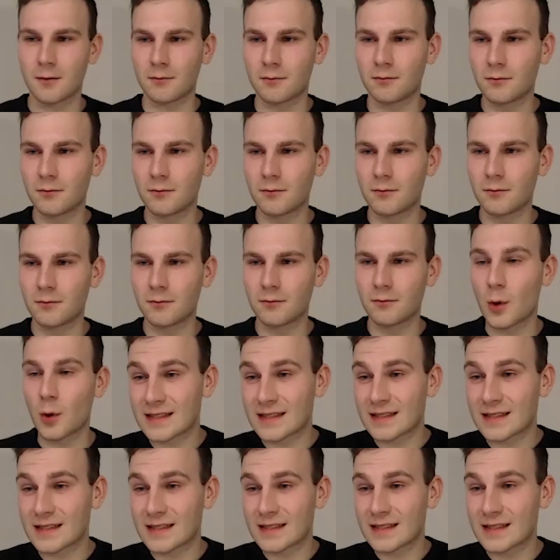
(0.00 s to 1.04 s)
Well,
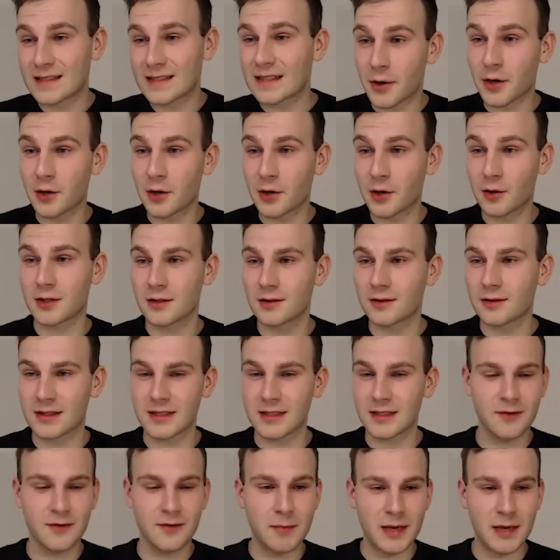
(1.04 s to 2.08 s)
it's very
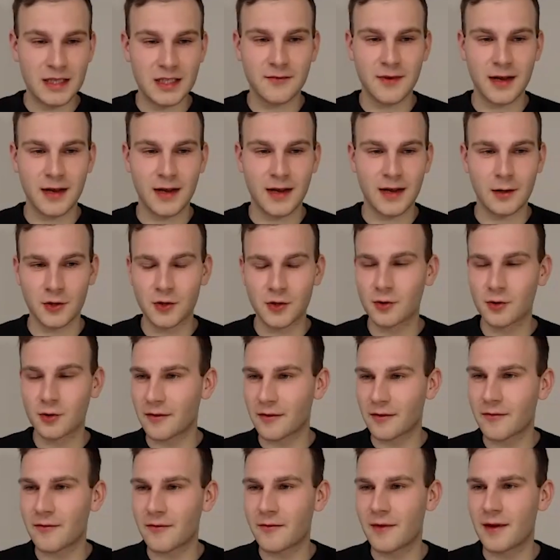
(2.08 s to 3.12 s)
good. It's the best they could
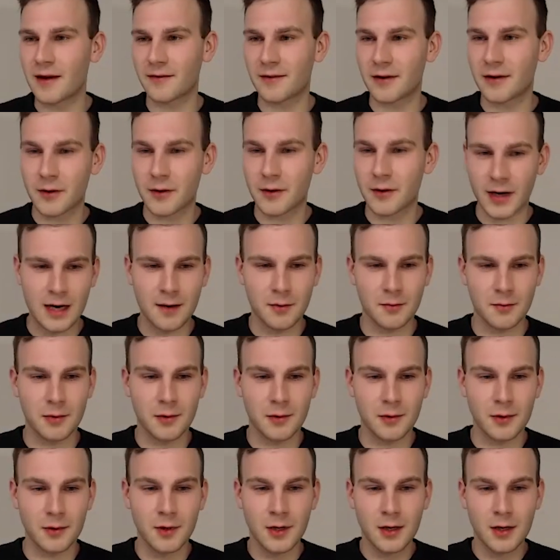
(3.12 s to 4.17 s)
do, and they are very
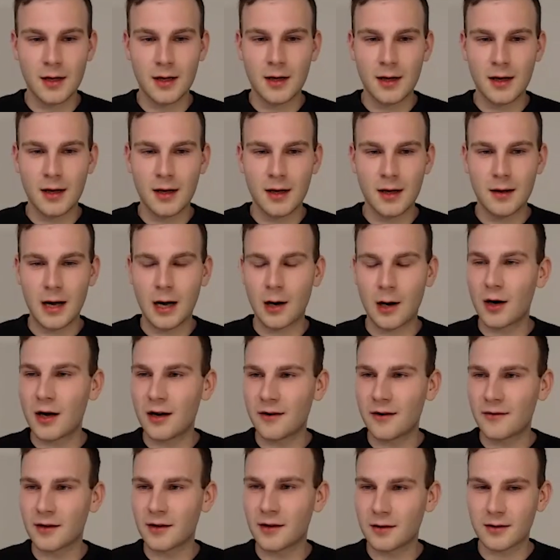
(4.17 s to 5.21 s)
capable.
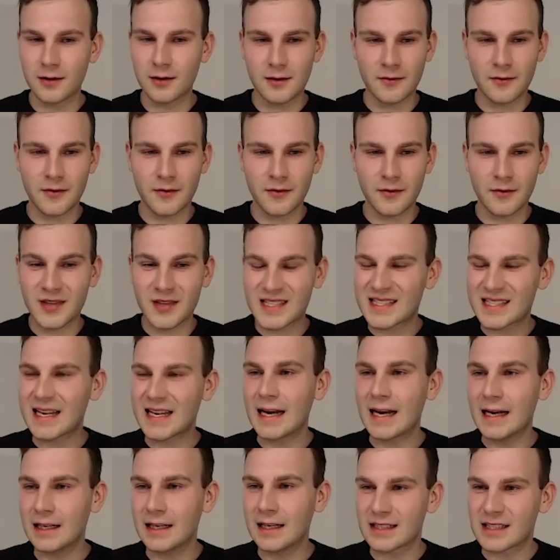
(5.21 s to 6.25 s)
However, the
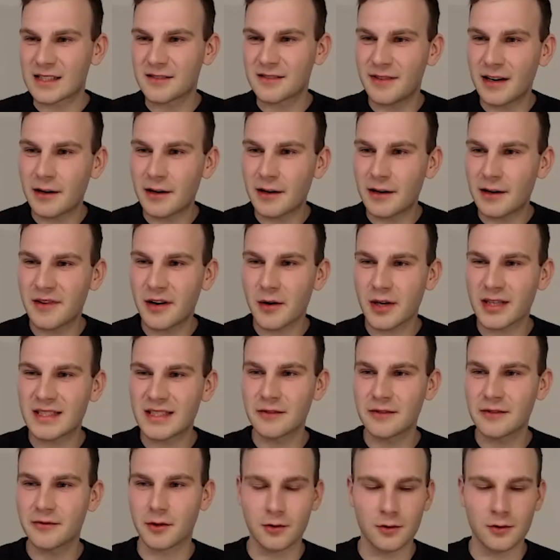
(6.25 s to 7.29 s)
scaling is very,
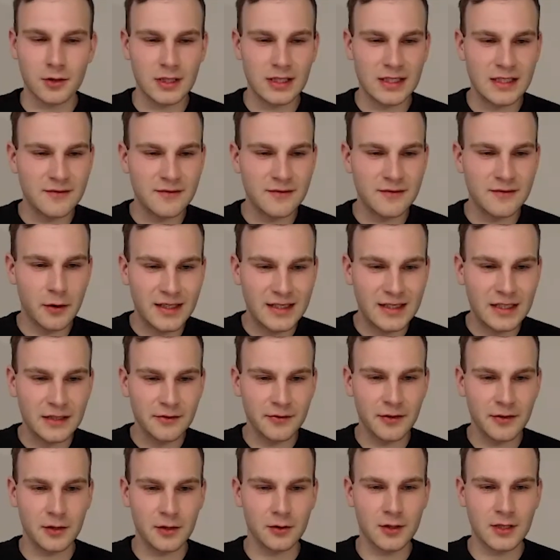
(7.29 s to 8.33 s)
very difficult. It's very
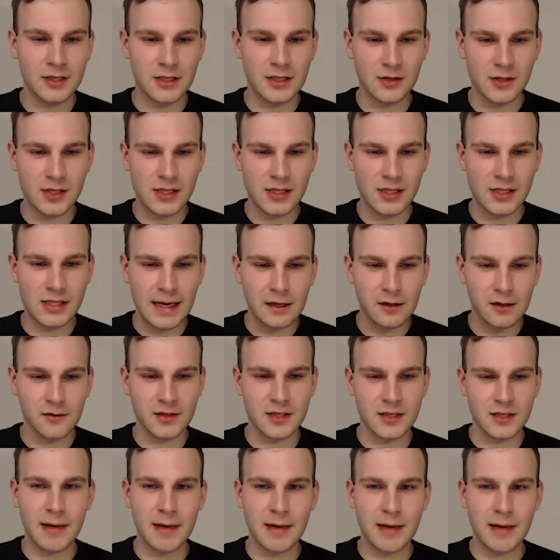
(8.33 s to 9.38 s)
difficult to
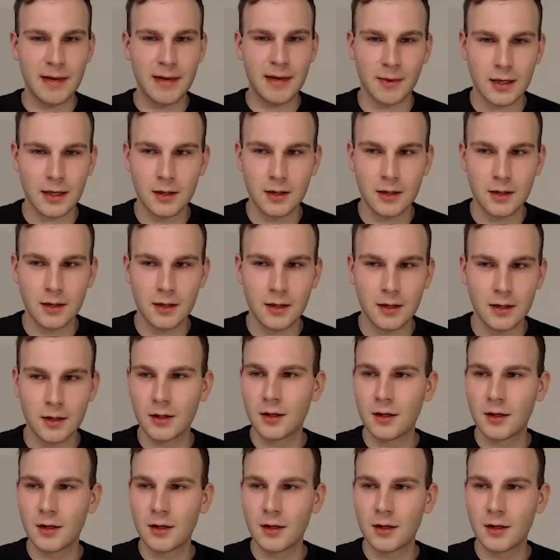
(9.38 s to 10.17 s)
scale this benchmark.